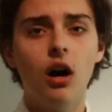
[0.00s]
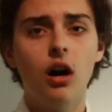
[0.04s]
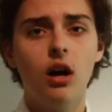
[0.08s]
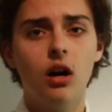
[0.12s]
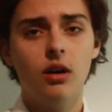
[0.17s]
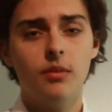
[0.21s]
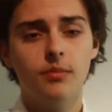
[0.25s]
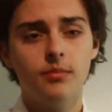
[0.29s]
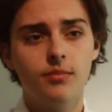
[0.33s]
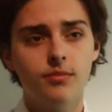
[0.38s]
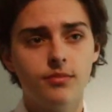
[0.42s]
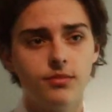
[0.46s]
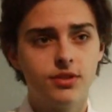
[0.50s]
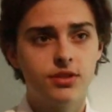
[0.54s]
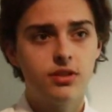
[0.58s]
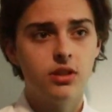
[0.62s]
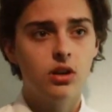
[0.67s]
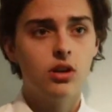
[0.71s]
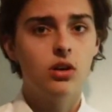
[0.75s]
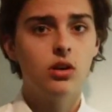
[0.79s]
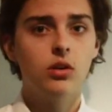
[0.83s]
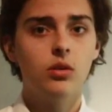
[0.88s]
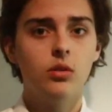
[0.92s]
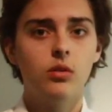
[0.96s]
Um,
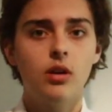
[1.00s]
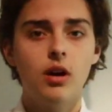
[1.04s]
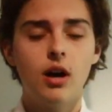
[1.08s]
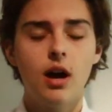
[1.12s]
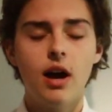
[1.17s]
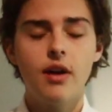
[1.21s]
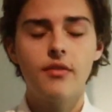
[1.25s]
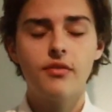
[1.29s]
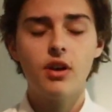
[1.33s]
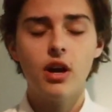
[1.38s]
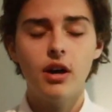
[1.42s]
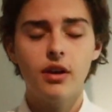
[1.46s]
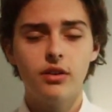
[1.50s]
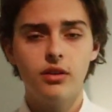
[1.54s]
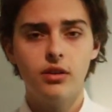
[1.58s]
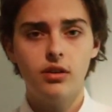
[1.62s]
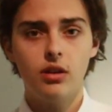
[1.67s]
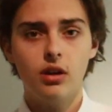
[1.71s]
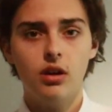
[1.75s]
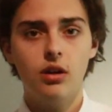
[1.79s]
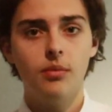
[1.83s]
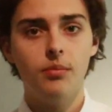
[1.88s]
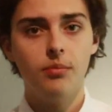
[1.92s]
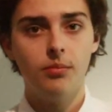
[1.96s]
so I've
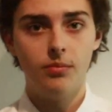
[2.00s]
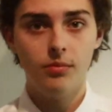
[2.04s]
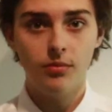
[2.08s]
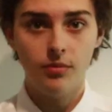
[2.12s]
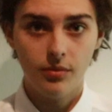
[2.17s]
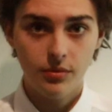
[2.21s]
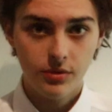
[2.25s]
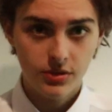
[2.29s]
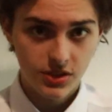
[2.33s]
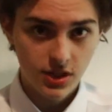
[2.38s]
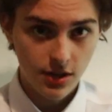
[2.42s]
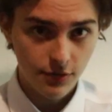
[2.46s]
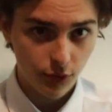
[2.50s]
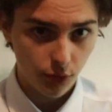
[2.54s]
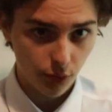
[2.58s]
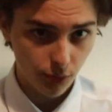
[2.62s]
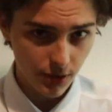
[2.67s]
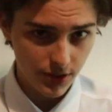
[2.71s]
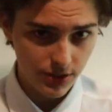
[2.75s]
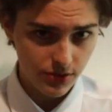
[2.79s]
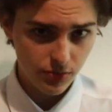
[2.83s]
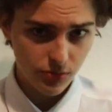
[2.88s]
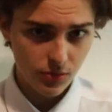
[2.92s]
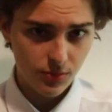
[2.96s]
gotten um, several
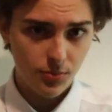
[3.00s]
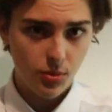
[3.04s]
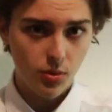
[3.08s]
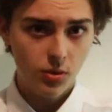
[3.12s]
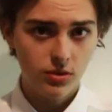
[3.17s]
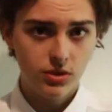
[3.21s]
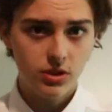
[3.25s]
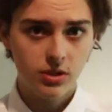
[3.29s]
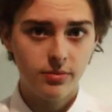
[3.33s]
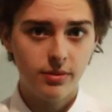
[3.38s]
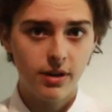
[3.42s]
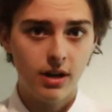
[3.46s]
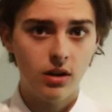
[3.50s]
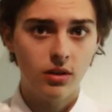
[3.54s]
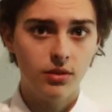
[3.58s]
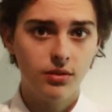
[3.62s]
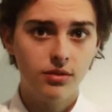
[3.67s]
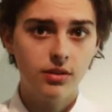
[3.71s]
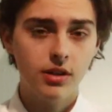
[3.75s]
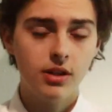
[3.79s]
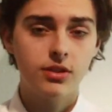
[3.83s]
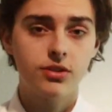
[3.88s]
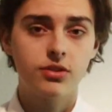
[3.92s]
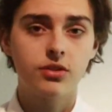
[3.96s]
recent reports
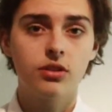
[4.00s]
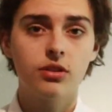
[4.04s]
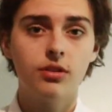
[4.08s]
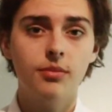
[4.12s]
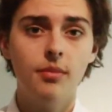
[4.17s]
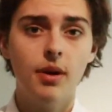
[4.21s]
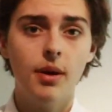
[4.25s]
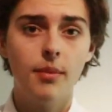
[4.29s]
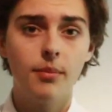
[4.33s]
about a certain